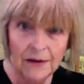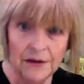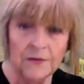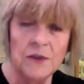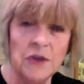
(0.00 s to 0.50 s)

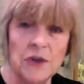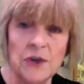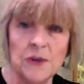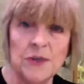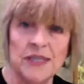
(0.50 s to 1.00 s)
Different
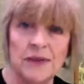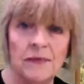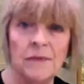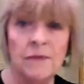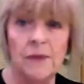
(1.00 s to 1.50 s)
strokes,
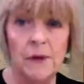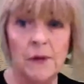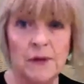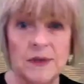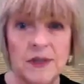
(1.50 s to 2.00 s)
different
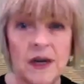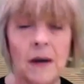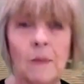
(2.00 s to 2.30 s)
folks.